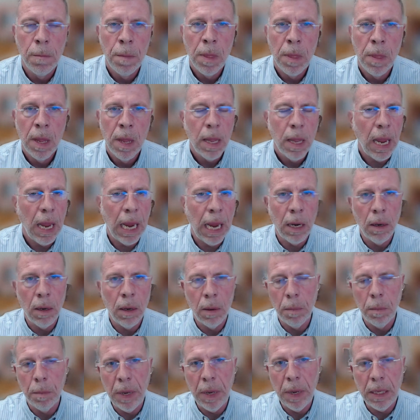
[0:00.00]

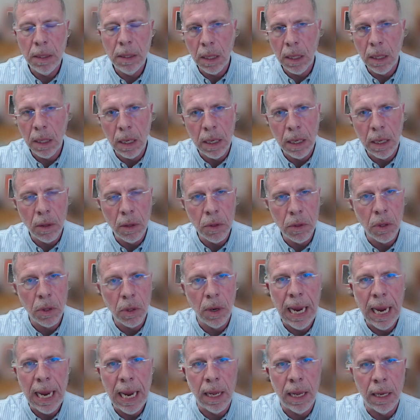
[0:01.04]
and basically those are
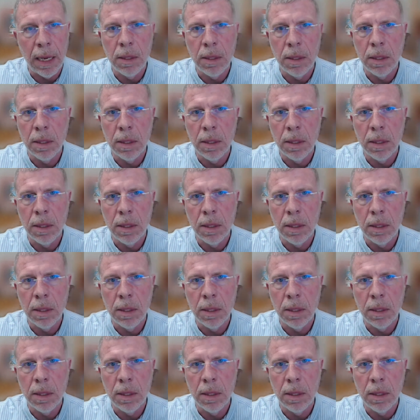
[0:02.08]
ads.